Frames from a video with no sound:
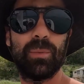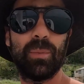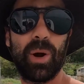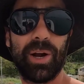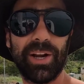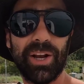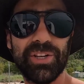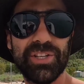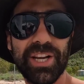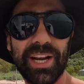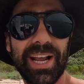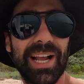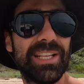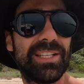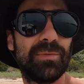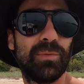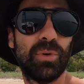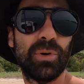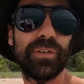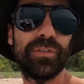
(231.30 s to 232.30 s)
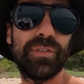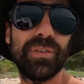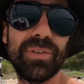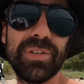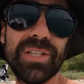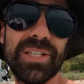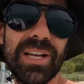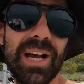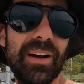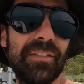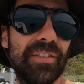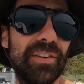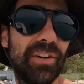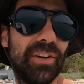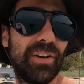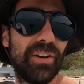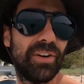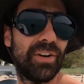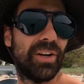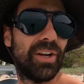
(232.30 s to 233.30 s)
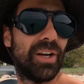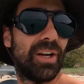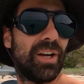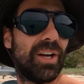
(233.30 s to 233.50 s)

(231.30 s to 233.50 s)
We might go check out some waterfalls this afternoon.